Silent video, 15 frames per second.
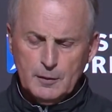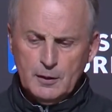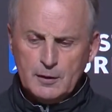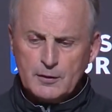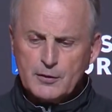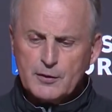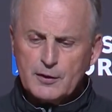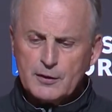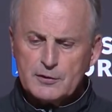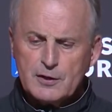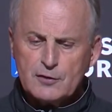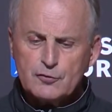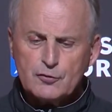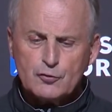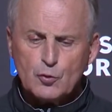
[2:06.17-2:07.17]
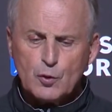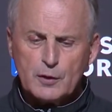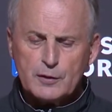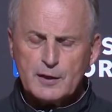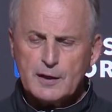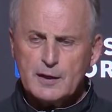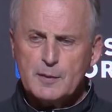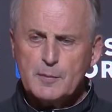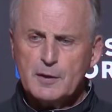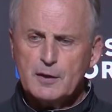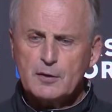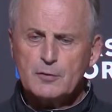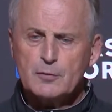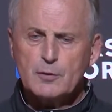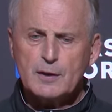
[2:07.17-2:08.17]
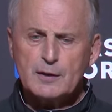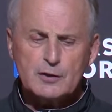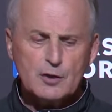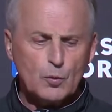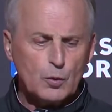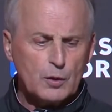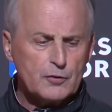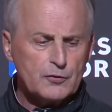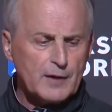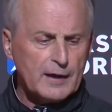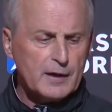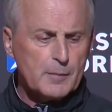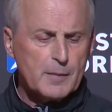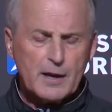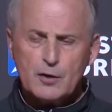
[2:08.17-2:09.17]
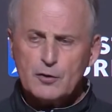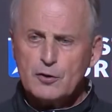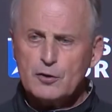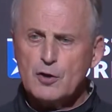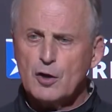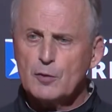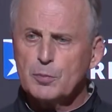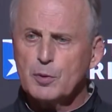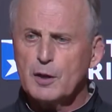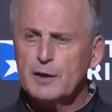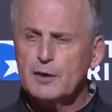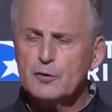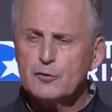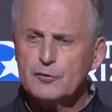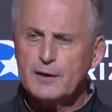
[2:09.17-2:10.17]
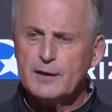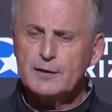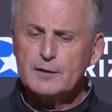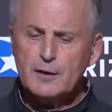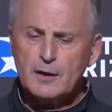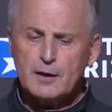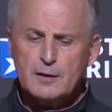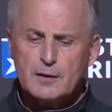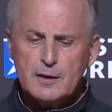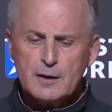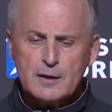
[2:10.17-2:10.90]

the additions to our team, and our and you know we're excited about our young players that uh,